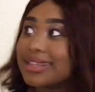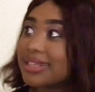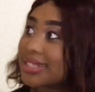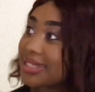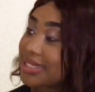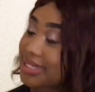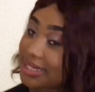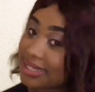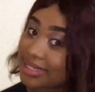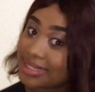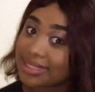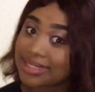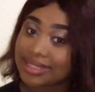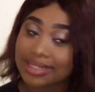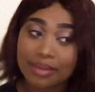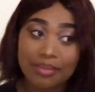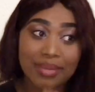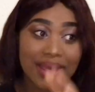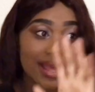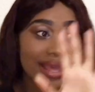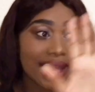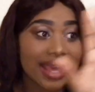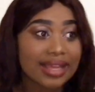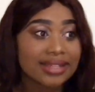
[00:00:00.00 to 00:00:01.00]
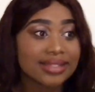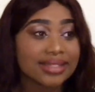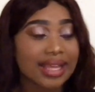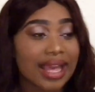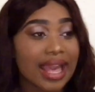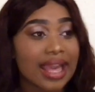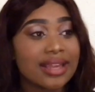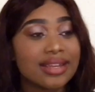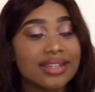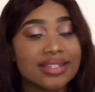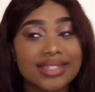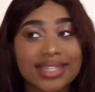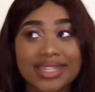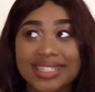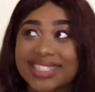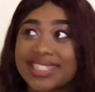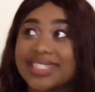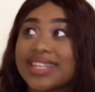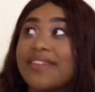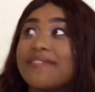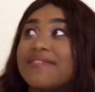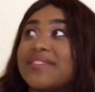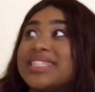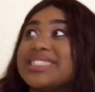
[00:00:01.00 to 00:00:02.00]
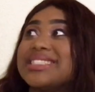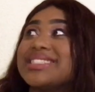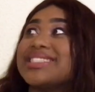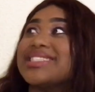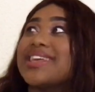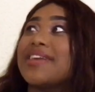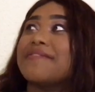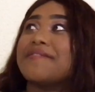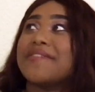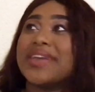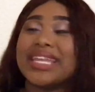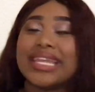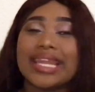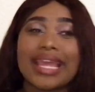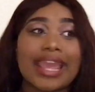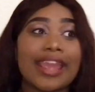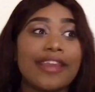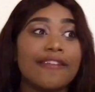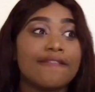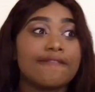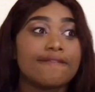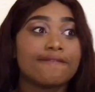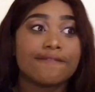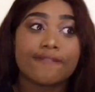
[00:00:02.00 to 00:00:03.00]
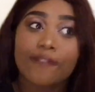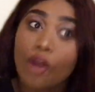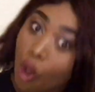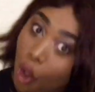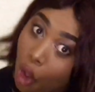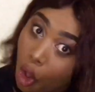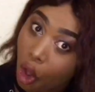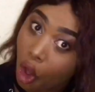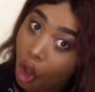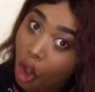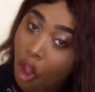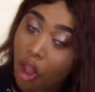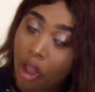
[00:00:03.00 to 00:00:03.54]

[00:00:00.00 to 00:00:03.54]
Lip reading: straight to my cars carriage just 7784.